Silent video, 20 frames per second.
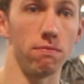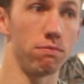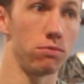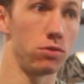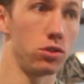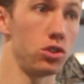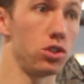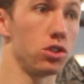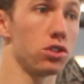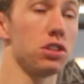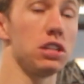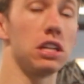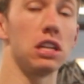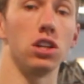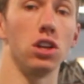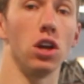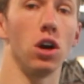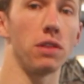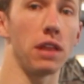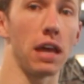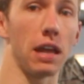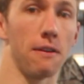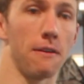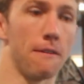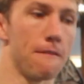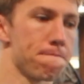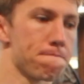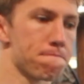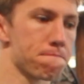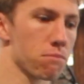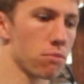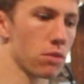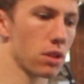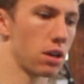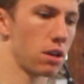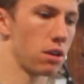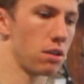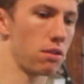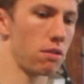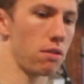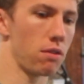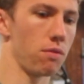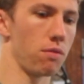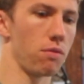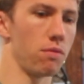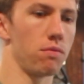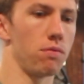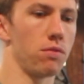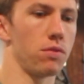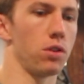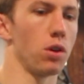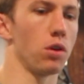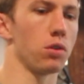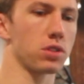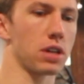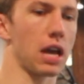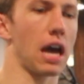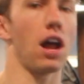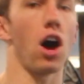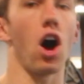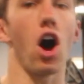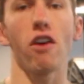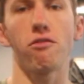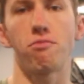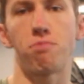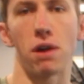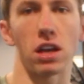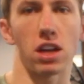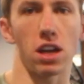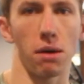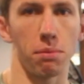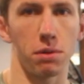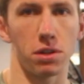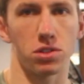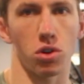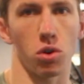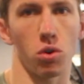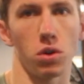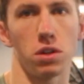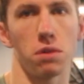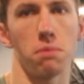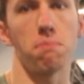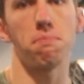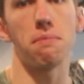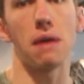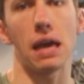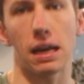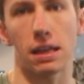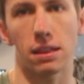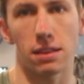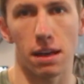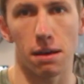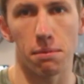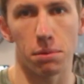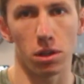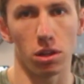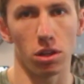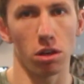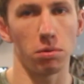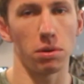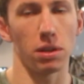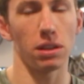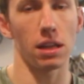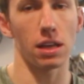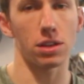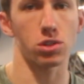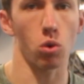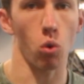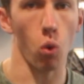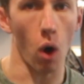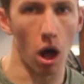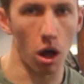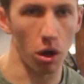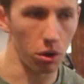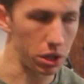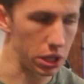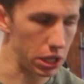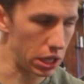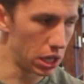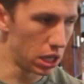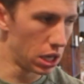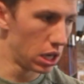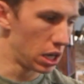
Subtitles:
you just need to know that those kind of off-brand companies are going to make them a little bit less quality.